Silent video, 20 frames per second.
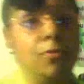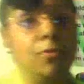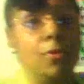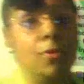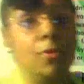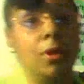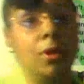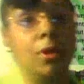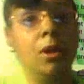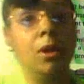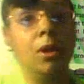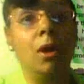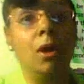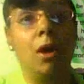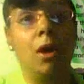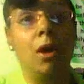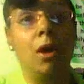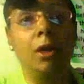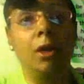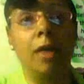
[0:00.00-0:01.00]
for
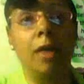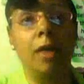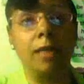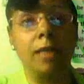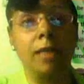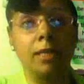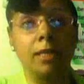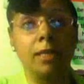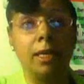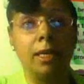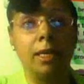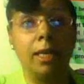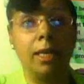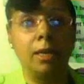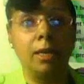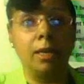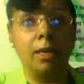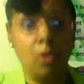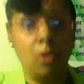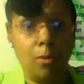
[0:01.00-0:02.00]
on as in
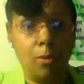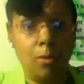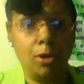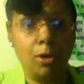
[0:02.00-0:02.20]
a global